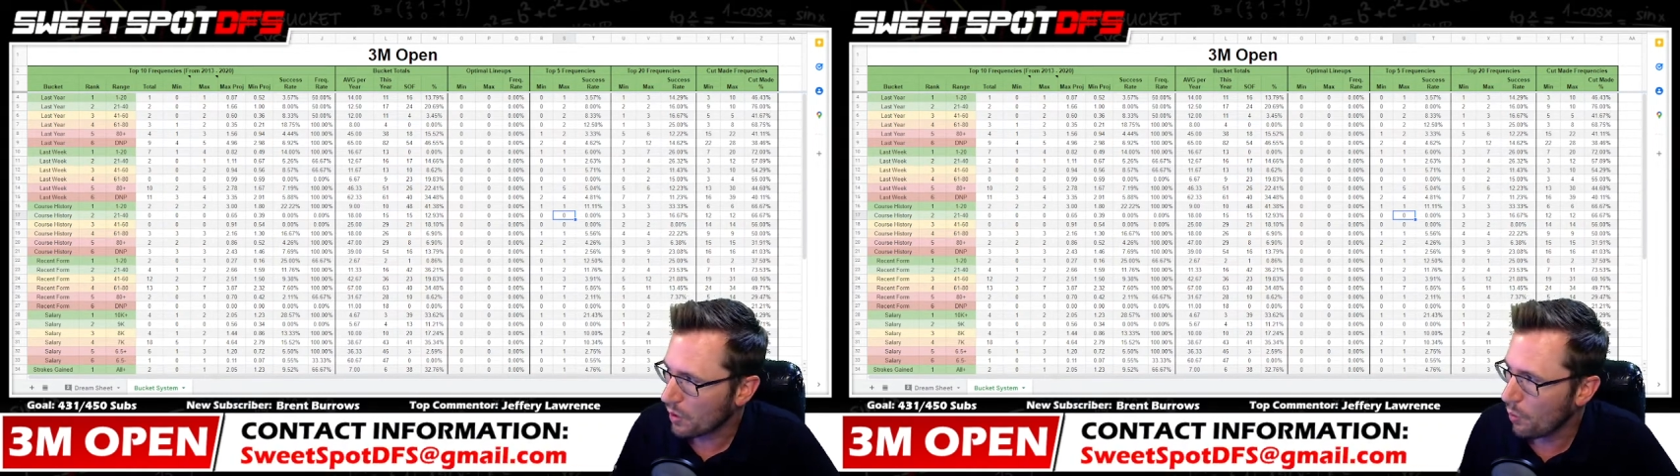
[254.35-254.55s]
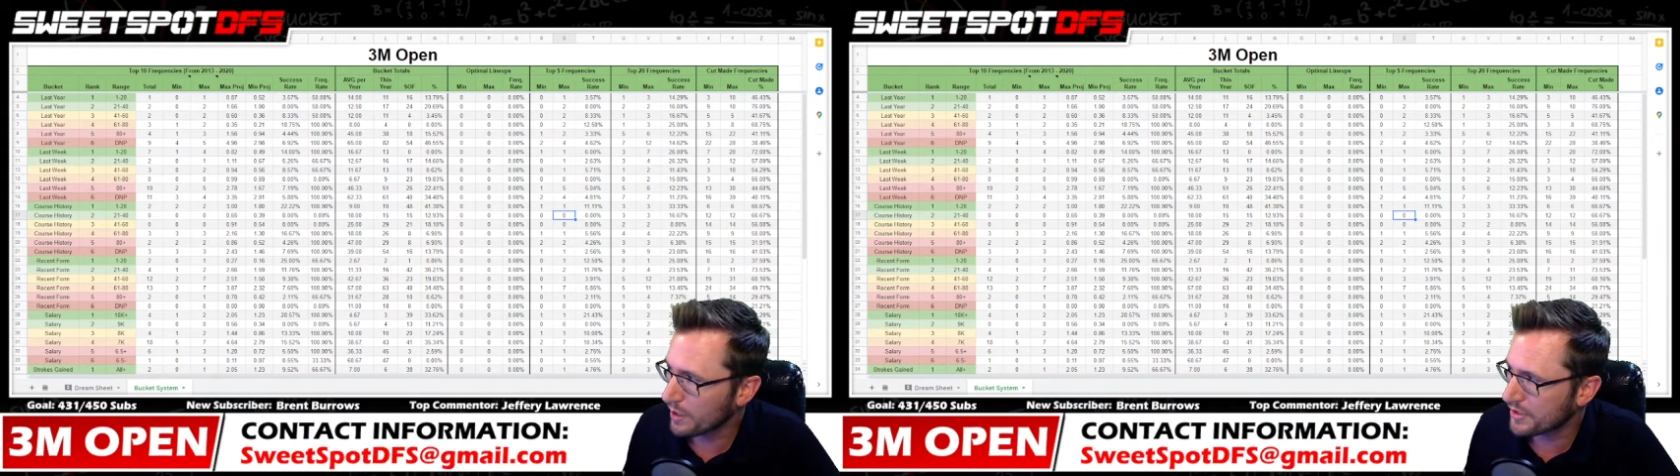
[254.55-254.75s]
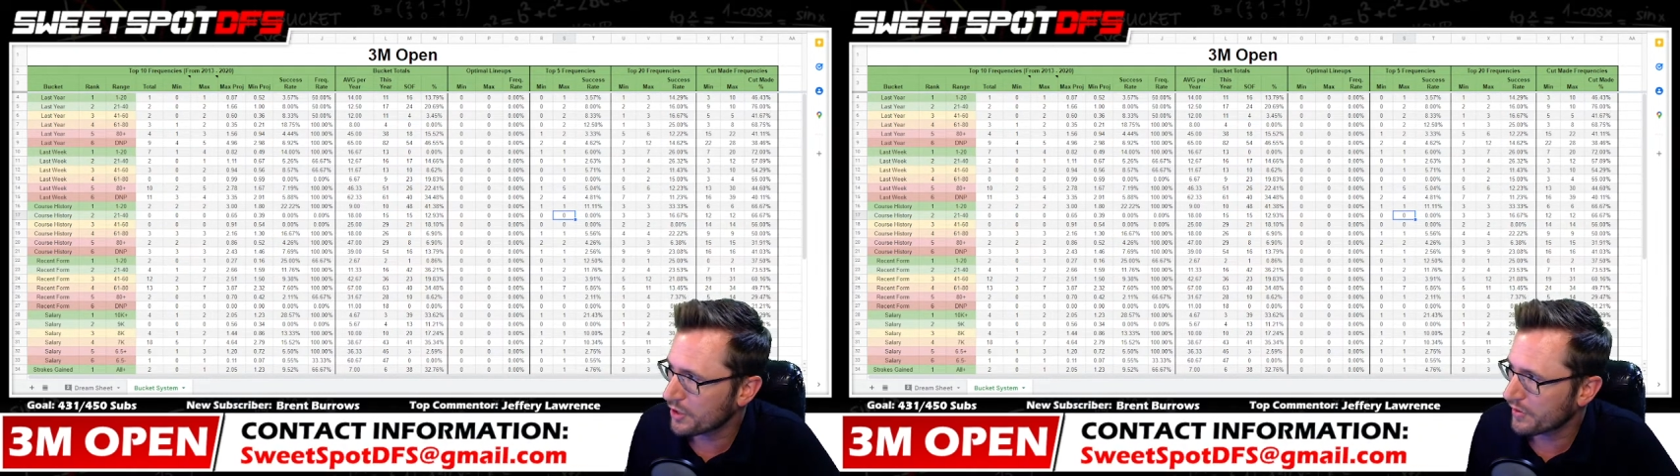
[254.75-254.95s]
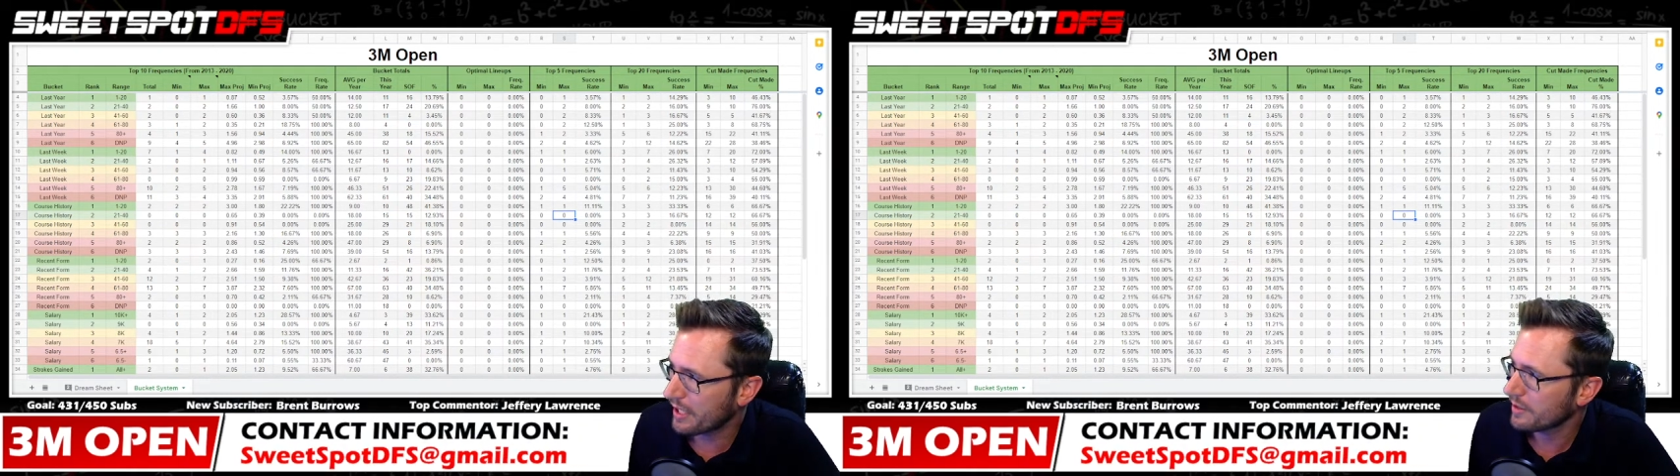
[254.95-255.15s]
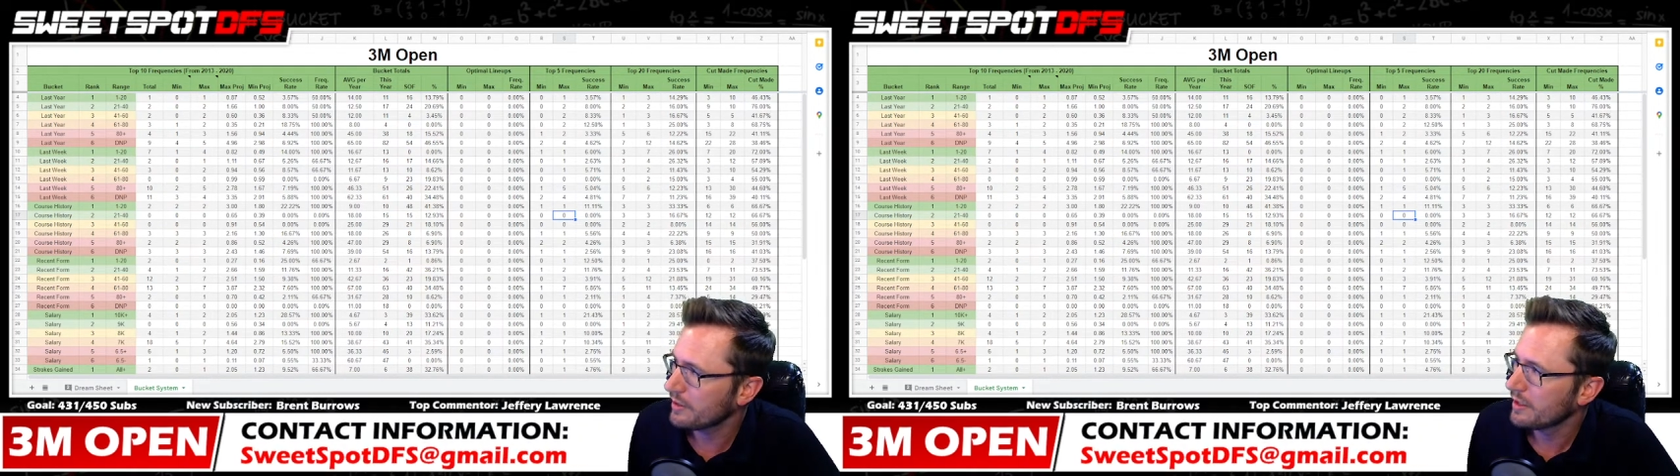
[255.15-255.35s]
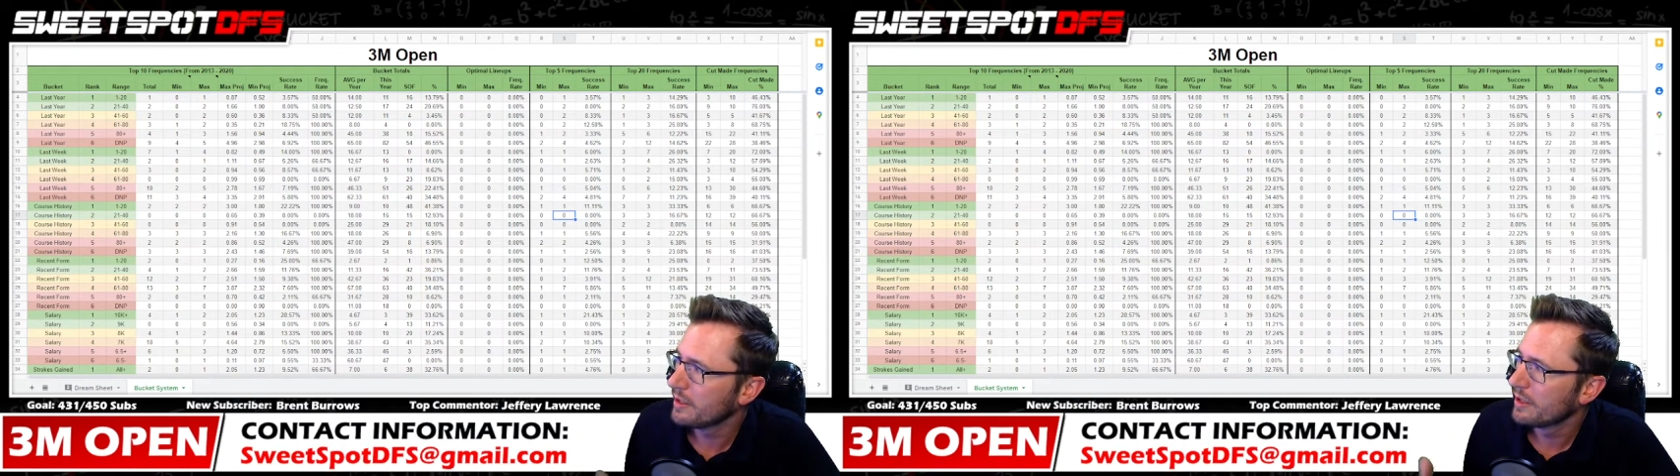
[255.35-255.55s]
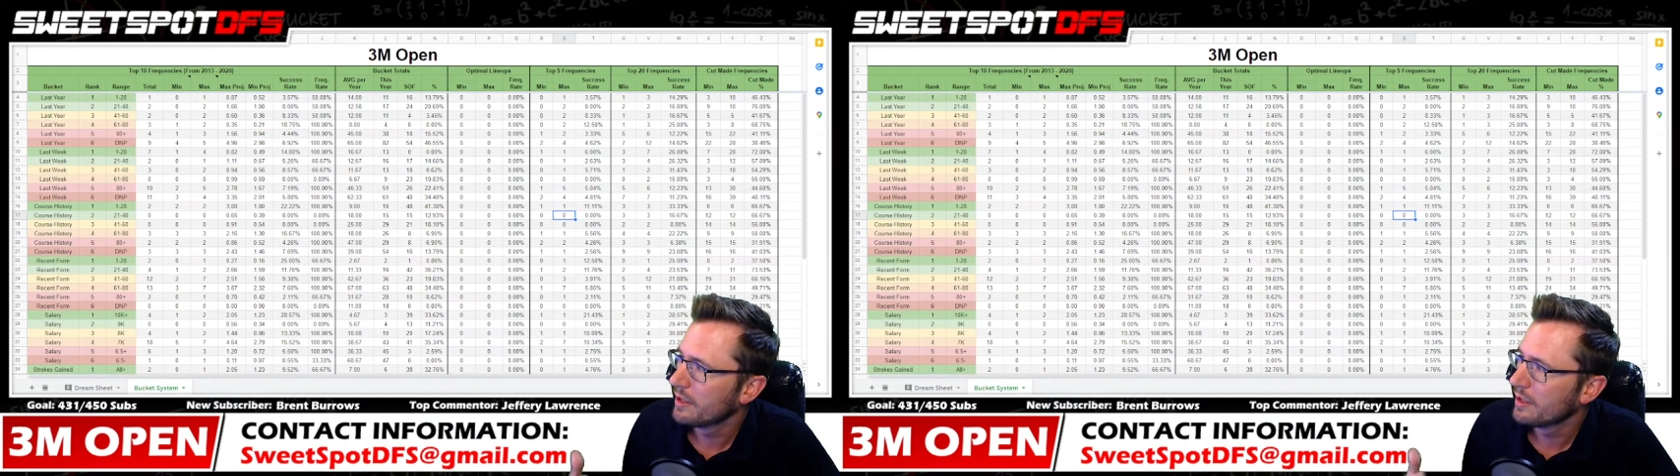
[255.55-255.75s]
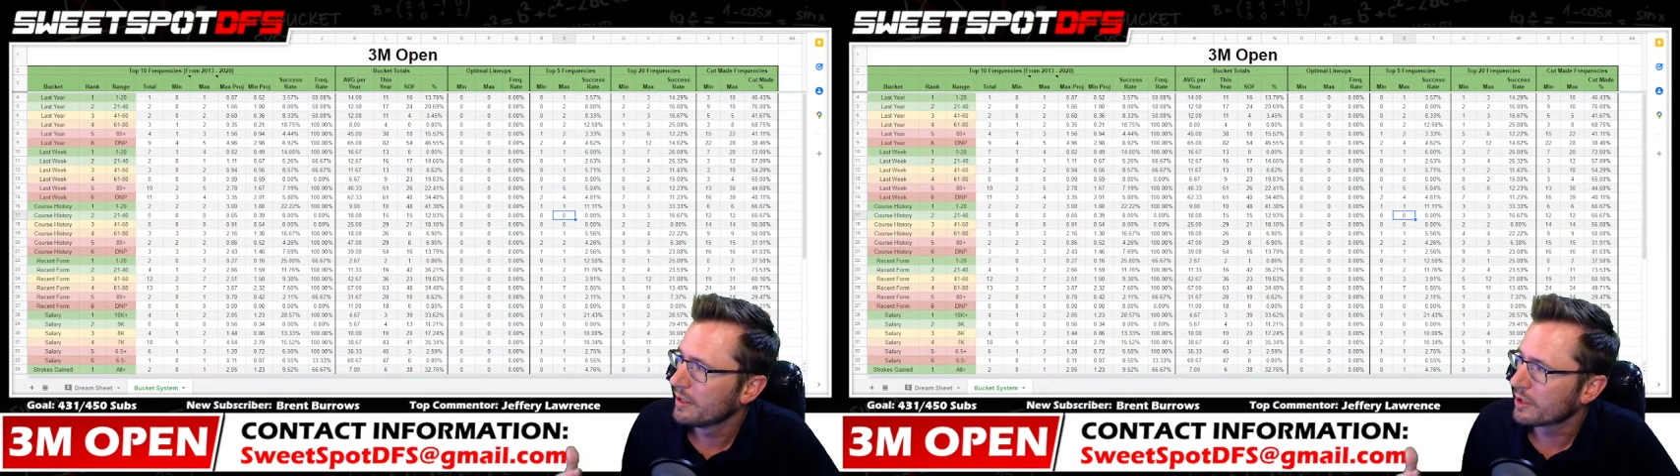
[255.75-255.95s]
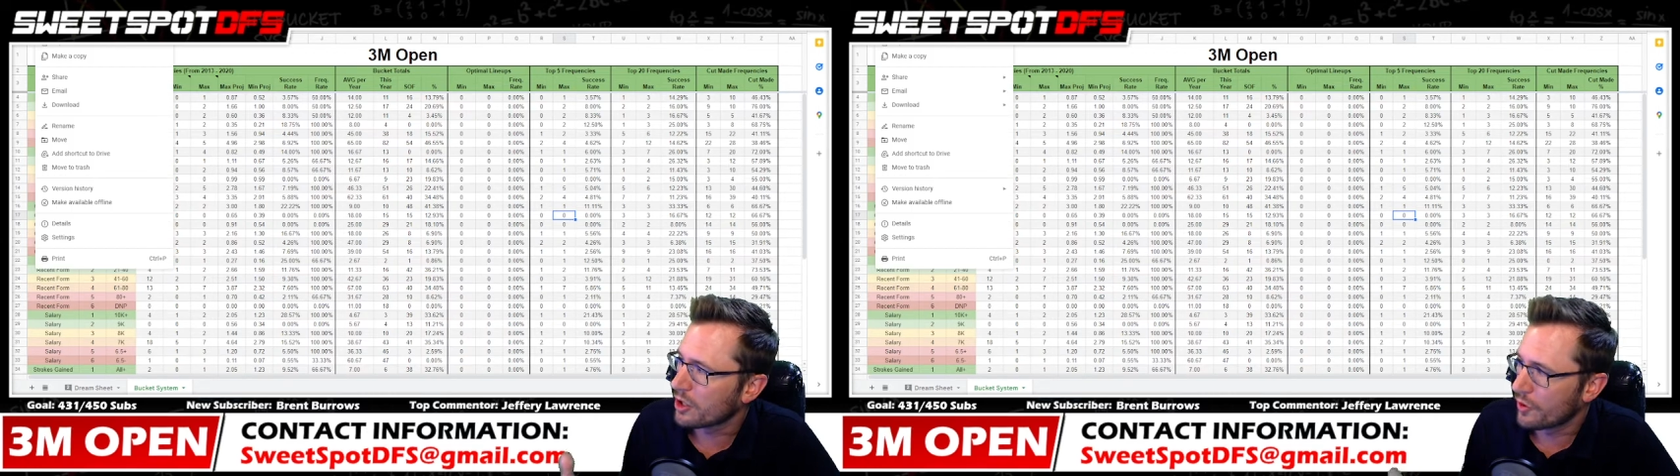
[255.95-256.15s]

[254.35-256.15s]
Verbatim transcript: Once you're there, go